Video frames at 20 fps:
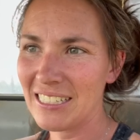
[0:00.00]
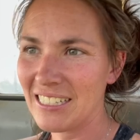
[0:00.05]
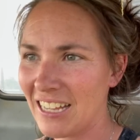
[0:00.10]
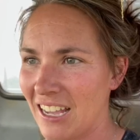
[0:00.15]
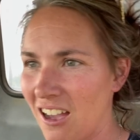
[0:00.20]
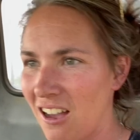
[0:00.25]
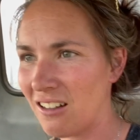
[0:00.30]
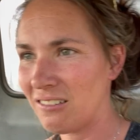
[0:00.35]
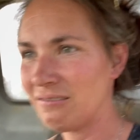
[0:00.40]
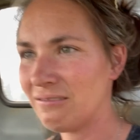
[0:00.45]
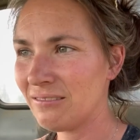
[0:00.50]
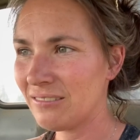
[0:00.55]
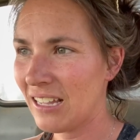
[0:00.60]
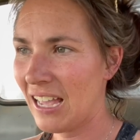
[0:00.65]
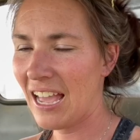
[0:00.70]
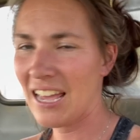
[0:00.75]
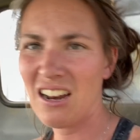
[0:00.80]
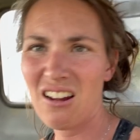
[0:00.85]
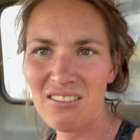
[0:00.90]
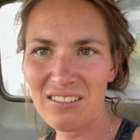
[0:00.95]
D L.
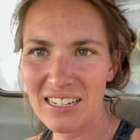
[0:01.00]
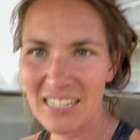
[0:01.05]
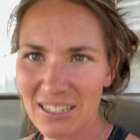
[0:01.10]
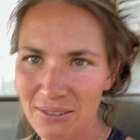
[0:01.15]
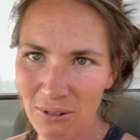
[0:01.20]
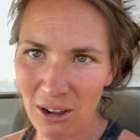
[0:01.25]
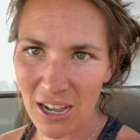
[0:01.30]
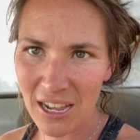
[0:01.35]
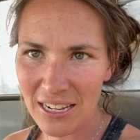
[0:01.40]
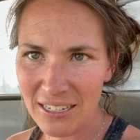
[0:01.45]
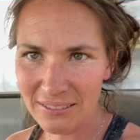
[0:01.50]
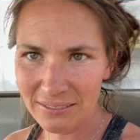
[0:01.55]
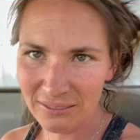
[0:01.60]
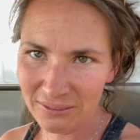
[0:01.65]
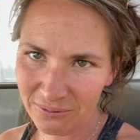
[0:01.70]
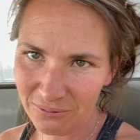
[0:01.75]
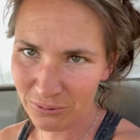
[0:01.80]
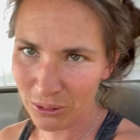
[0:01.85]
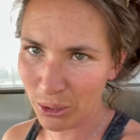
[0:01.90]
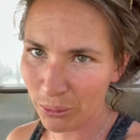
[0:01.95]
I don't need one
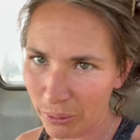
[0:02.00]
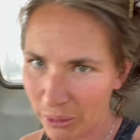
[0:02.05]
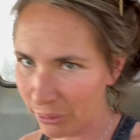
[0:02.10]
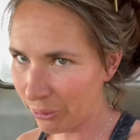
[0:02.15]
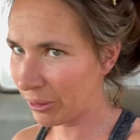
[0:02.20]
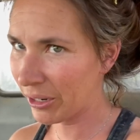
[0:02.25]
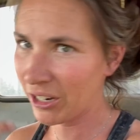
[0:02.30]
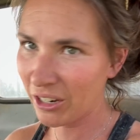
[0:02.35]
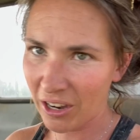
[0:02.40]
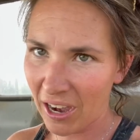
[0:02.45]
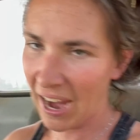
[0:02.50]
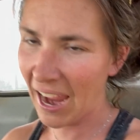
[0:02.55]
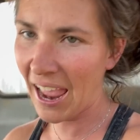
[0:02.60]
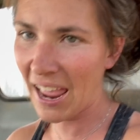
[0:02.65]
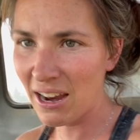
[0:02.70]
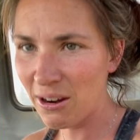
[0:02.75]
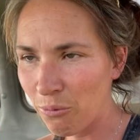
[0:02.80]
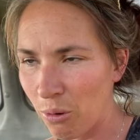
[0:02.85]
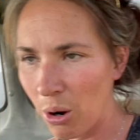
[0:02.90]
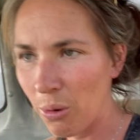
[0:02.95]
for where we're
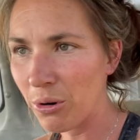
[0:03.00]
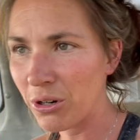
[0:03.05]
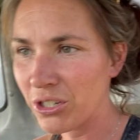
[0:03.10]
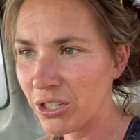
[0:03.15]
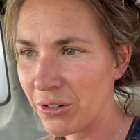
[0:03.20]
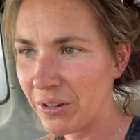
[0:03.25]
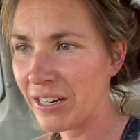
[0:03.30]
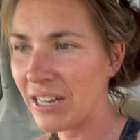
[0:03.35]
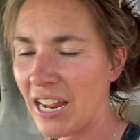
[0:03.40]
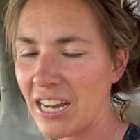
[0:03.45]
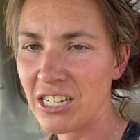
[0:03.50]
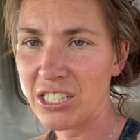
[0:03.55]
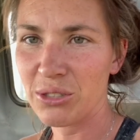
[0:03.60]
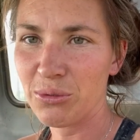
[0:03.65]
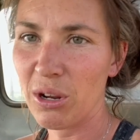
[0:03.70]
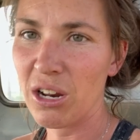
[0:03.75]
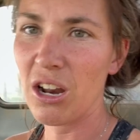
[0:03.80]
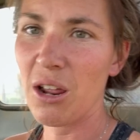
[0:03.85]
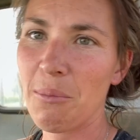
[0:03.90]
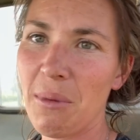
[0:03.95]
at and what we're doing. I just
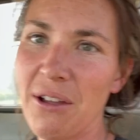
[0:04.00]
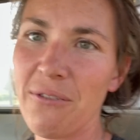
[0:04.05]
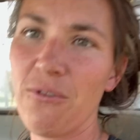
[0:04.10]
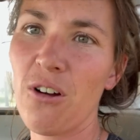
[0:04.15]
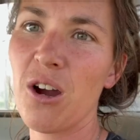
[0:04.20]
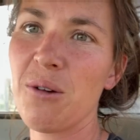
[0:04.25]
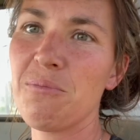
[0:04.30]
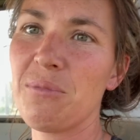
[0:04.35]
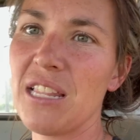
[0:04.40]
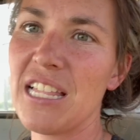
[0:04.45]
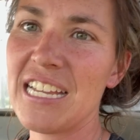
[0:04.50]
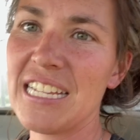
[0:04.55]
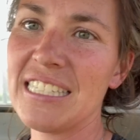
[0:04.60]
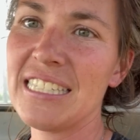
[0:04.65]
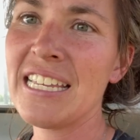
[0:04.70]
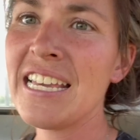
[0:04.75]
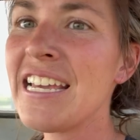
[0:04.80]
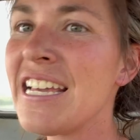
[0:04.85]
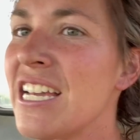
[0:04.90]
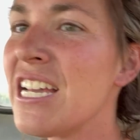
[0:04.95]
run on my farm plates,
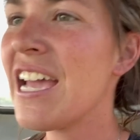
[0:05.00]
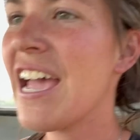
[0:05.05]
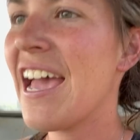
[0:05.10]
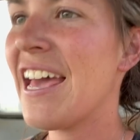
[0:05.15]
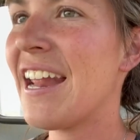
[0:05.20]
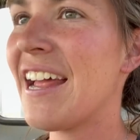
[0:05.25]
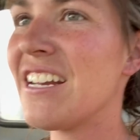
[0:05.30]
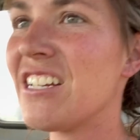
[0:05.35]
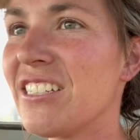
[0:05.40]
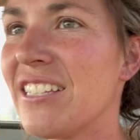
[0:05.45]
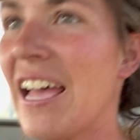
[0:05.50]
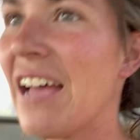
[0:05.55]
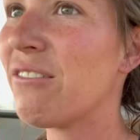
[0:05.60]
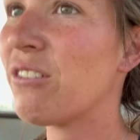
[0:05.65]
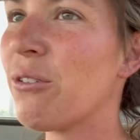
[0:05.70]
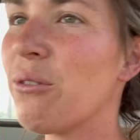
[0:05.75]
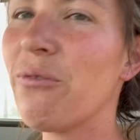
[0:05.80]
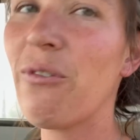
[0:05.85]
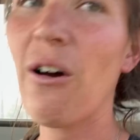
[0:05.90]
and I just have to